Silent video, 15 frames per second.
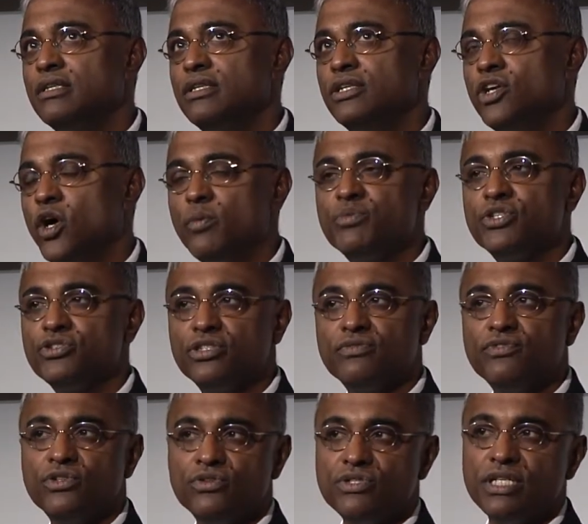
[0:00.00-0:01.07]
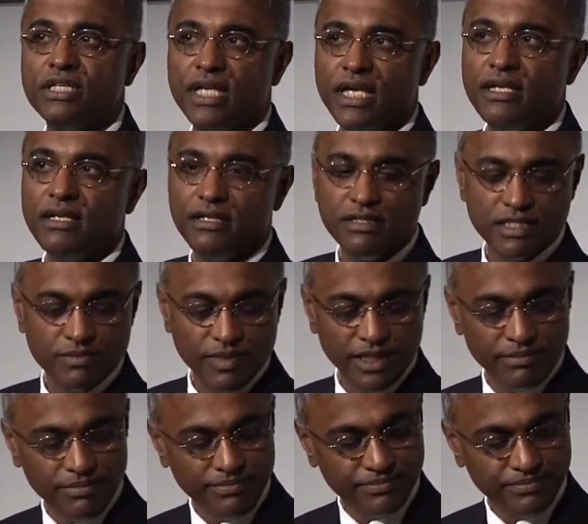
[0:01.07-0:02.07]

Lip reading: the option of using eculizumab.